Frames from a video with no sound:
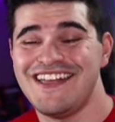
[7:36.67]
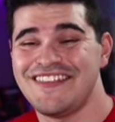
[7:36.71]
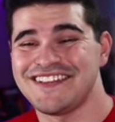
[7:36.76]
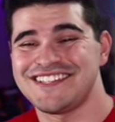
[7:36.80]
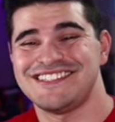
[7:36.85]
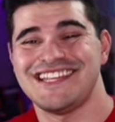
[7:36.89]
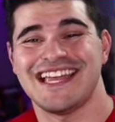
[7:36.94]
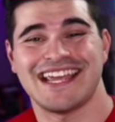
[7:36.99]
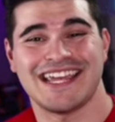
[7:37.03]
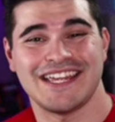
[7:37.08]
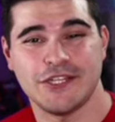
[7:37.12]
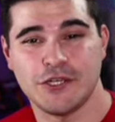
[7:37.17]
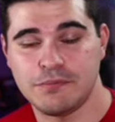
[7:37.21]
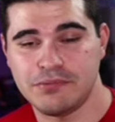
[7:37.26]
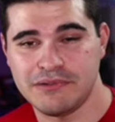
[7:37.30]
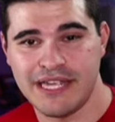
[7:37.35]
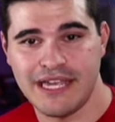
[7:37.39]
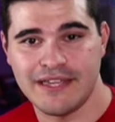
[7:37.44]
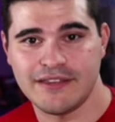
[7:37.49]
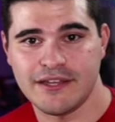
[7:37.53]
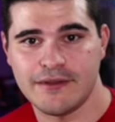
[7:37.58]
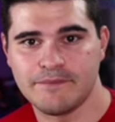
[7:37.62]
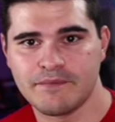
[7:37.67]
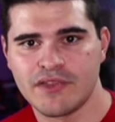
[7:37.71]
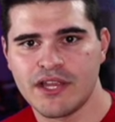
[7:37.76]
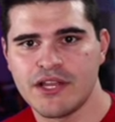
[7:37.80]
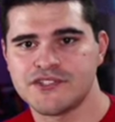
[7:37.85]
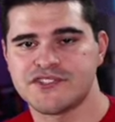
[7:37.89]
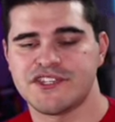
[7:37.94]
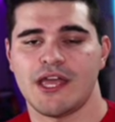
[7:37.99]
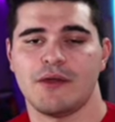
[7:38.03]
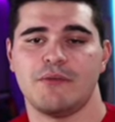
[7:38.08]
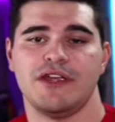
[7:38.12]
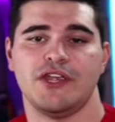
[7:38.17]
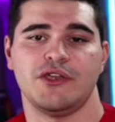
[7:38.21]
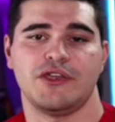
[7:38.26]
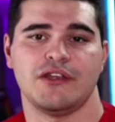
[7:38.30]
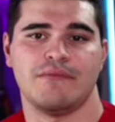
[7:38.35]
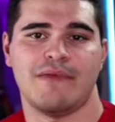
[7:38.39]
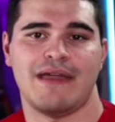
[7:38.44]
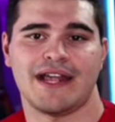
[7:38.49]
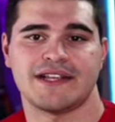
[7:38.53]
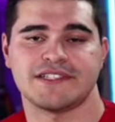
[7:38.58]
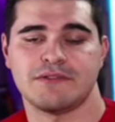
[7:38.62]
the second you play them, so that way you
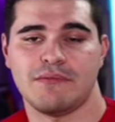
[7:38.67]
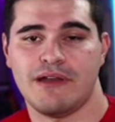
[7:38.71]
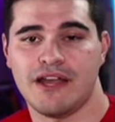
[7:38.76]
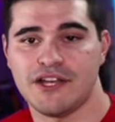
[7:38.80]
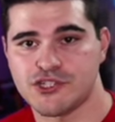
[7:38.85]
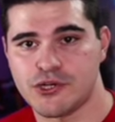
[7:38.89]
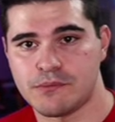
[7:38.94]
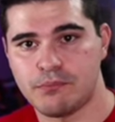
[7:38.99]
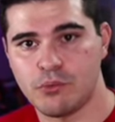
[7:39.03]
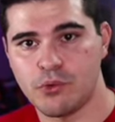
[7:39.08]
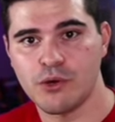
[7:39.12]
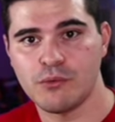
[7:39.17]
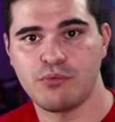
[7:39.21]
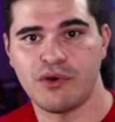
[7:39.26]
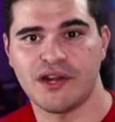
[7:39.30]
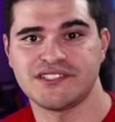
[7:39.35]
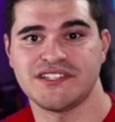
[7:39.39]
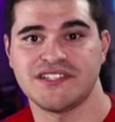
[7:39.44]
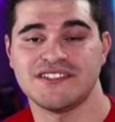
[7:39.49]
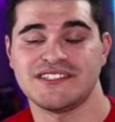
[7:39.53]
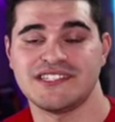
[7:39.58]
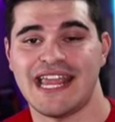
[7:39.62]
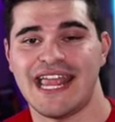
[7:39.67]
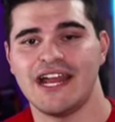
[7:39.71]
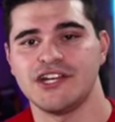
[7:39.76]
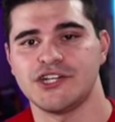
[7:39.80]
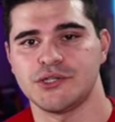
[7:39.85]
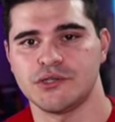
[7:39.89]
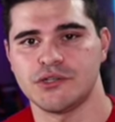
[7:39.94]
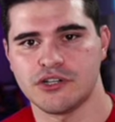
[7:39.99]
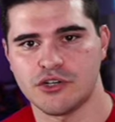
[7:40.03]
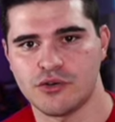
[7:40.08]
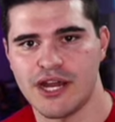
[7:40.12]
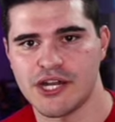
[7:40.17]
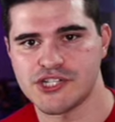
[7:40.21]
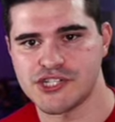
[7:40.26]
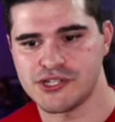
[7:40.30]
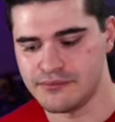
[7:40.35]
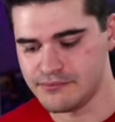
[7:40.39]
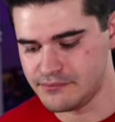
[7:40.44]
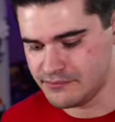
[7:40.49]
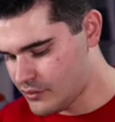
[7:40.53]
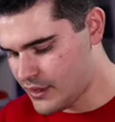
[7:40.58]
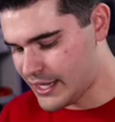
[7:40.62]
can maximize your board presence and your
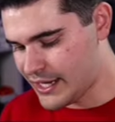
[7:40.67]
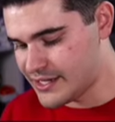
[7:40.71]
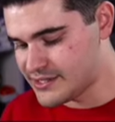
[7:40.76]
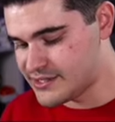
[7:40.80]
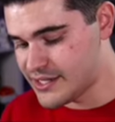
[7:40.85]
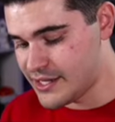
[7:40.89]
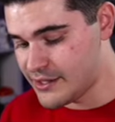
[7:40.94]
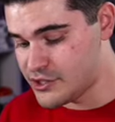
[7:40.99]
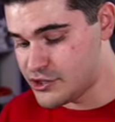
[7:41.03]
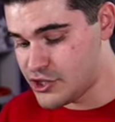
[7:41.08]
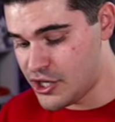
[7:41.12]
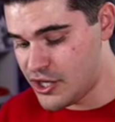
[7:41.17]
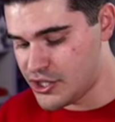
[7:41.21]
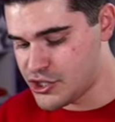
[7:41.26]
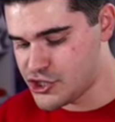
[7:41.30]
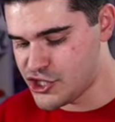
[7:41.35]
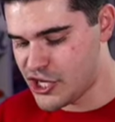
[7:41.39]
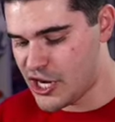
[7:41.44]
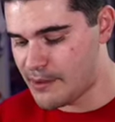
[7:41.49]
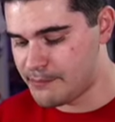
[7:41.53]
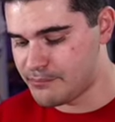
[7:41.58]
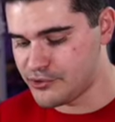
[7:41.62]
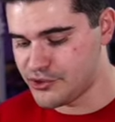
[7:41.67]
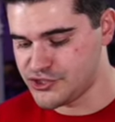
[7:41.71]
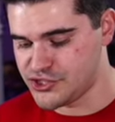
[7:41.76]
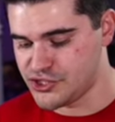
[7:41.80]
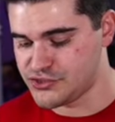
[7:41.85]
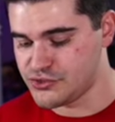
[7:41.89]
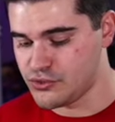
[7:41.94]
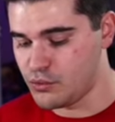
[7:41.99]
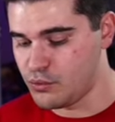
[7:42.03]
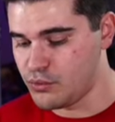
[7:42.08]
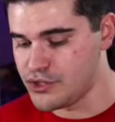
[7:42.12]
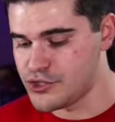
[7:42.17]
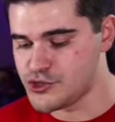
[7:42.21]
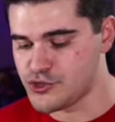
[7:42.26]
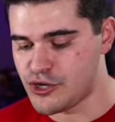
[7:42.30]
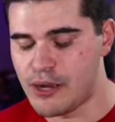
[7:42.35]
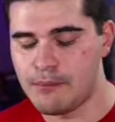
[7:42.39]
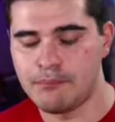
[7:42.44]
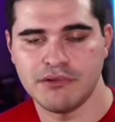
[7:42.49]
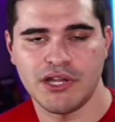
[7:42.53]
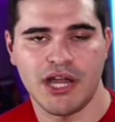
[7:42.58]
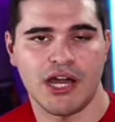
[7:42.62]
aggression. Like I said, uh, Chopper is just a
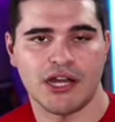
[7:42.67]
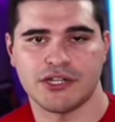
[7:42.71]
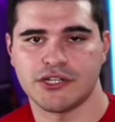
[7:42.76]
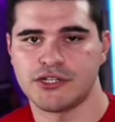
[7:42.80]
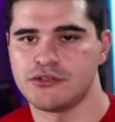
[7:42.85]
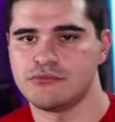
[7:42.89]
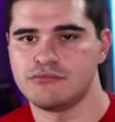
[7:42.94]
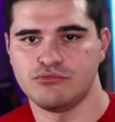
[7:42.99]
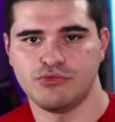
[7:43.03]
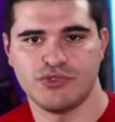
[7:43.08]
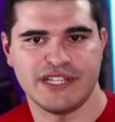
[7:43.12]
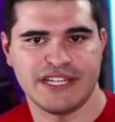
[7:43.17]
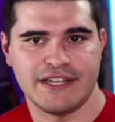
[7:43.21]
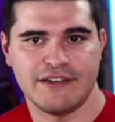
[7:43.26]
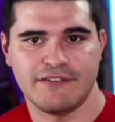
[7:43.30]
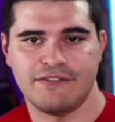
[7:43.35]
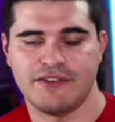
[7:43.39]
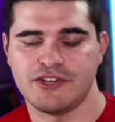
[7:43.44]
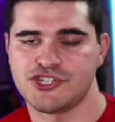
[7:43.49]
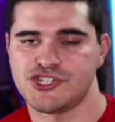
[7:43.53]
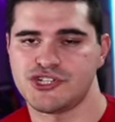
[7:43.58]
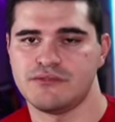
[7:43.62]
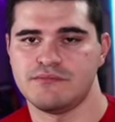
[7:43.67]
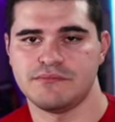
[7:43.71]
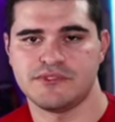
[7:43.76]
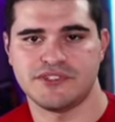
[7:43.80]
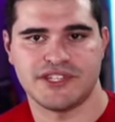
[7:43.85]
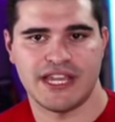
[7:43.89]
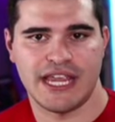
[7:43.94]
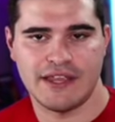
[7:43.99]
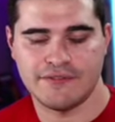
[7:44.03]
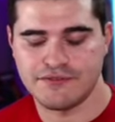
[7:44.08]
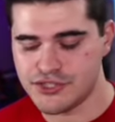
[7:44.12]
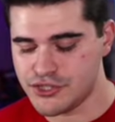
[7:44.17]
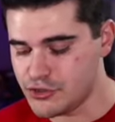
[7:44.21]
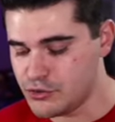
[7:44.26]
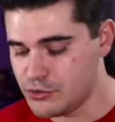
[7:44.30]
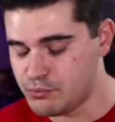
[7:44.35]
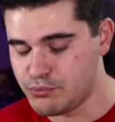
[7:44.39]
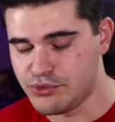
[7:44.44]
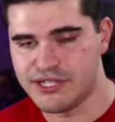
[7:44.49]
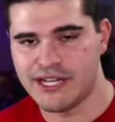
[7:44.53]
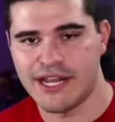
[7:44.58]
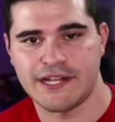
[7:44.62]
one-drop blocker, really efficient, saves you,
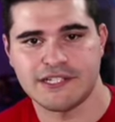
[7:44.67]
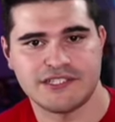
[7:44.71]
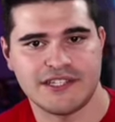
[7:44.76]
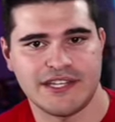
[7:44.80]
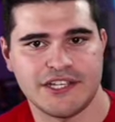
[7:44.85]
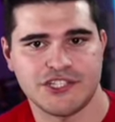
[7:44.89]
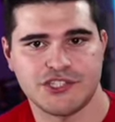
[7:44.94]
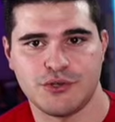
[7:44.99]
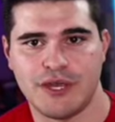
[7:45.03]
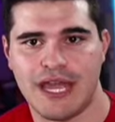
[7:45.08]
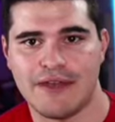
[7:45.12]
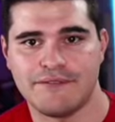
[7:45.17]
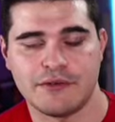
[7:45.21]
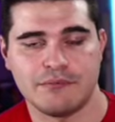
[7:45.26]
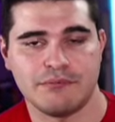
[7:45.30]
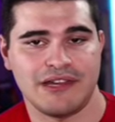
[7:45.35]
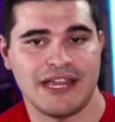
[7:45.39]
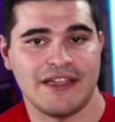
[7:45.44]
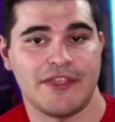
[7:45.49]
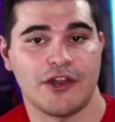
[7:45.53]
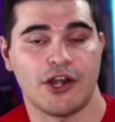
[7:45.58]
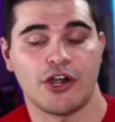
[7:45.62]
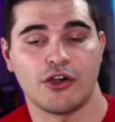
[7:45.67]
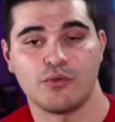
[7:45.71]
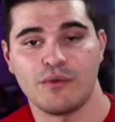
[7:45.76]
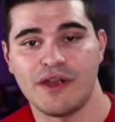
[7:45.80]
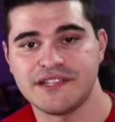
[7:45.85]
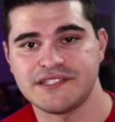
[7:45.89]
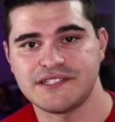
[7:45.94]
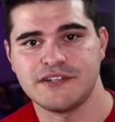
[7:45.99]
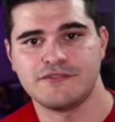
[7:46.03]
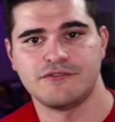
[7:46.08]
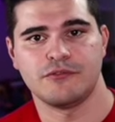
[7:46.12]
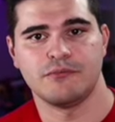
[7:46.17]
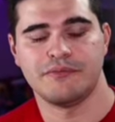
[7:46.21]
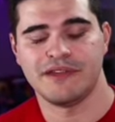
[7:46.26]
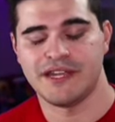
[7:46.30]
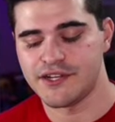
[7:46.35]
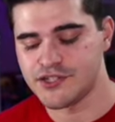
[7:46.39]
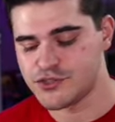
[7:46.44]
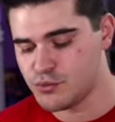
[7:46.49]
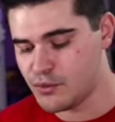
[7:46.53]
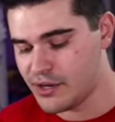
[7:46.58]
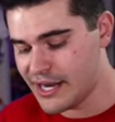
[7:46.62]
protects things you have in play that are rested from
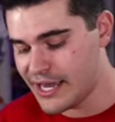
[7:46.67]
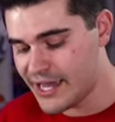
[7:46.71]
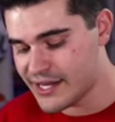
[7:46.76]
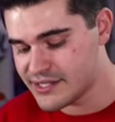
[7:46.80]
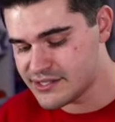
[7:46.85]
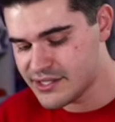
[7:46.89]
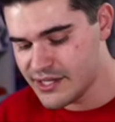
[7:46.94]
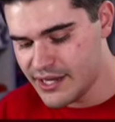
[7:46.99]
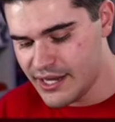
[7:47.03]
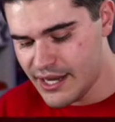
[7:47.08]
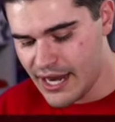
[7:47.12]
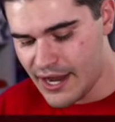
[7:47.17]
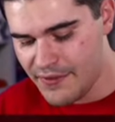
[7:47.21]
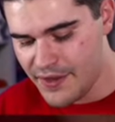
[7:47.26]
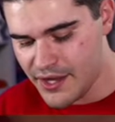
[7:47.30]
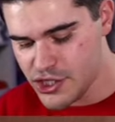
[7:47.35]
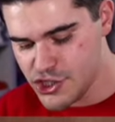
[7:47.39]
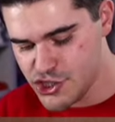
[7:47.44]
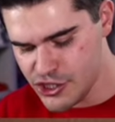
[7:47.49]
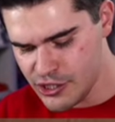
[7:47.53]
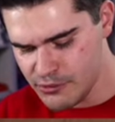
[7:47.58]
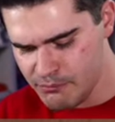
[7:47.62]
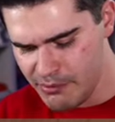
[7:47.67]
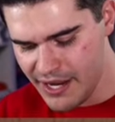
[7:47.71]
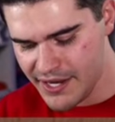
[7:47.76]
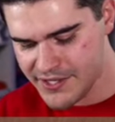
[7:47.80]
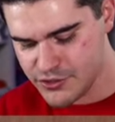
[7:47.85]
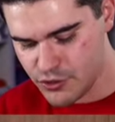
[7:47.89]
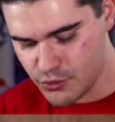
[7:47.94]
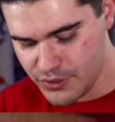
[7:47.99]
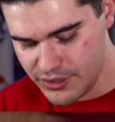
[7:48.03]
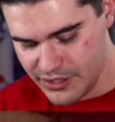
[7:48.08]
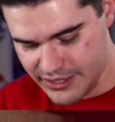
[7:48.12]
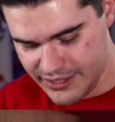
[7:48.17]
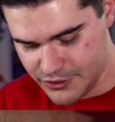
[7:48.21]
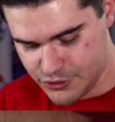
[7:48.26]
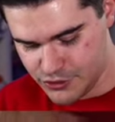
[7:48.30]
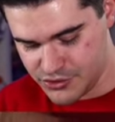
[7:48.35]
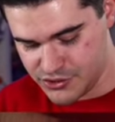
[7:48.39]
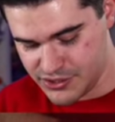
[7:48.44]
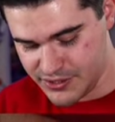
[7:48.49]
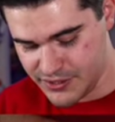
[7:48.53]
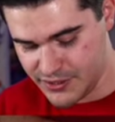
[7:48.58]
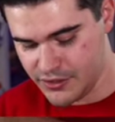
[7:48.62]
being swung at. And then Jinbei is a really
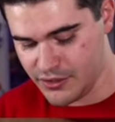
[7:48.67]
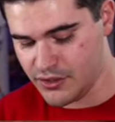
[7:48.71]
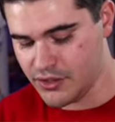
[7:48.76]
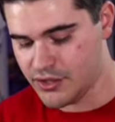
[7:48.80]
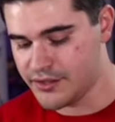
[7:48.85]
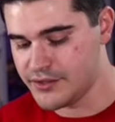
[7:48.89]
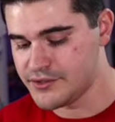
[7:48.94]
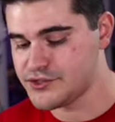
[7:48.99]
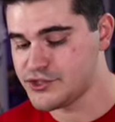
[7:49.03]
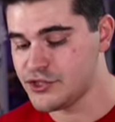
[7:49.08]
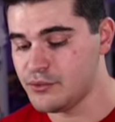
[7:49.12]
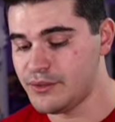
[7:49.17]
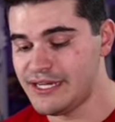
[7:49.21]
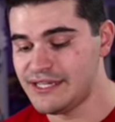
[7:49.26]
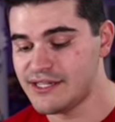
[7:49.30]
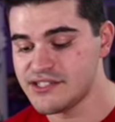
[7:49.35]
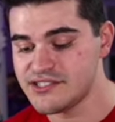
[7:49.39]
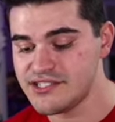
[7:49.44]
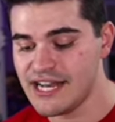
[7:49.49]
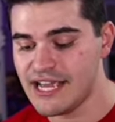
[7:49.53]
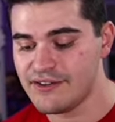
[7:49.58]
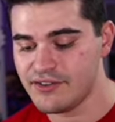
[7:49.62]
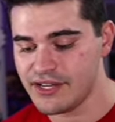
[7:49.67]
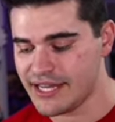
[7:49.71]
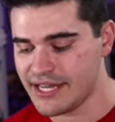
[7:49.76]
interesting card. So he doesn't have a